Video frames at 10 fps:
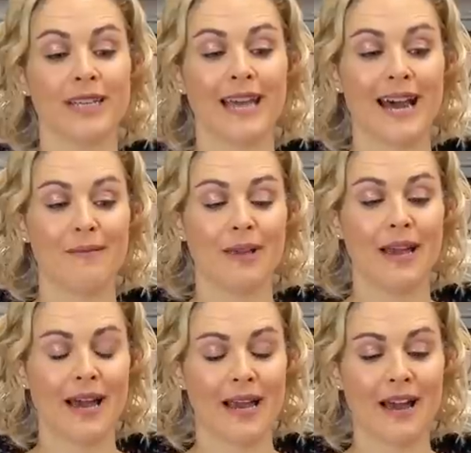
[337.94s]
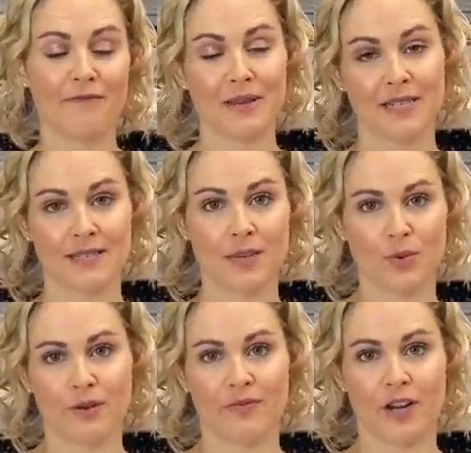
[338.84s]
Cami. I have made a
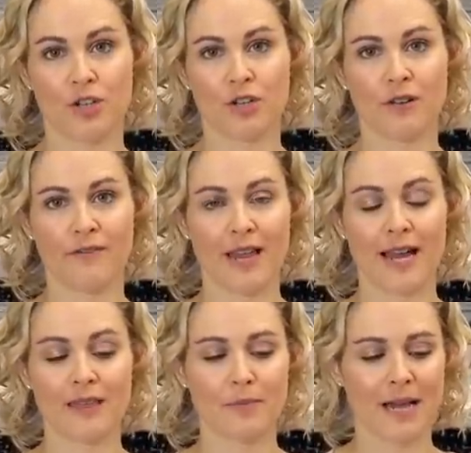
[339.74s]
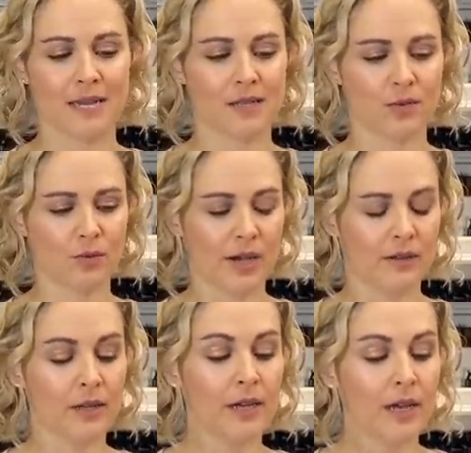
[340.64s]
sequin version of that in the past as well.
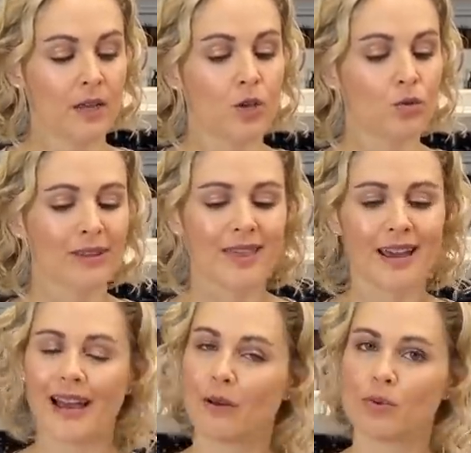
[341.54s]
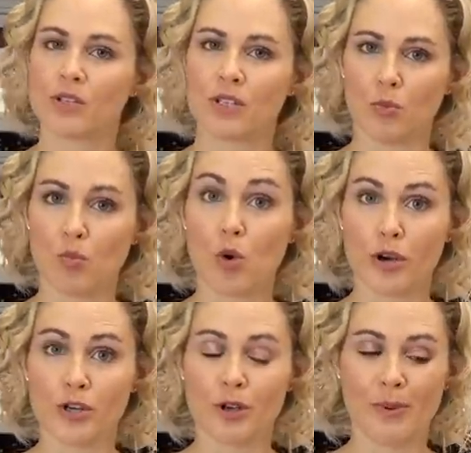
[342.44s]
The only thing I would
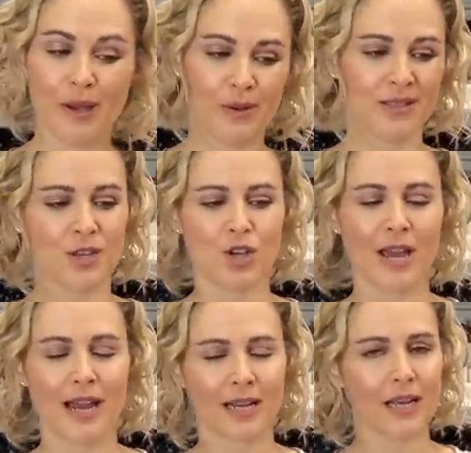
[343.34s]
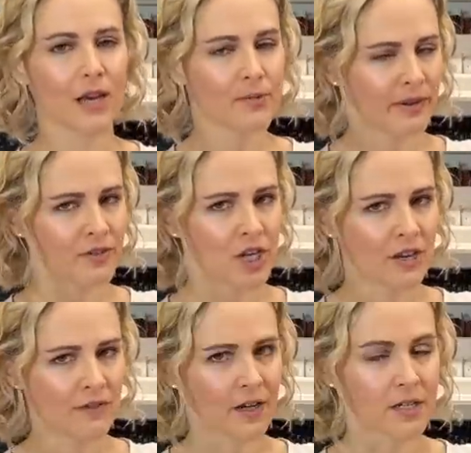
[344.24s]
warn you about is that you can get a little bit of
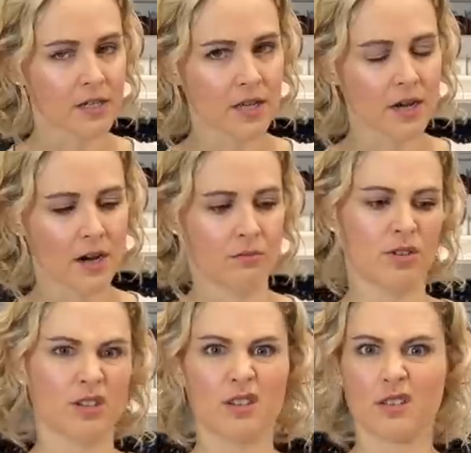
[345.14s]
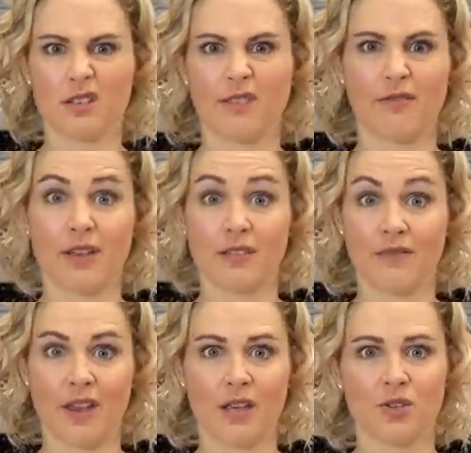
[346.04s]
chafing under the arm, just because it's a
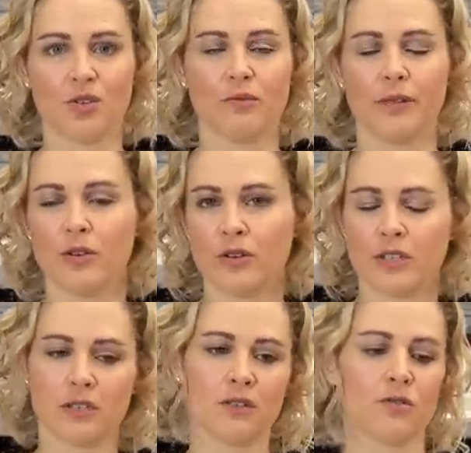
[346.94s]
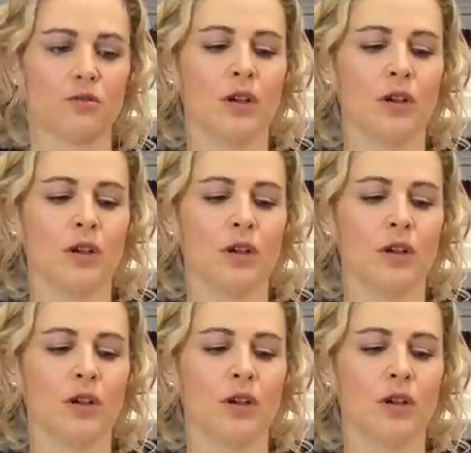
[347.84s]
vest top, the Ogden, so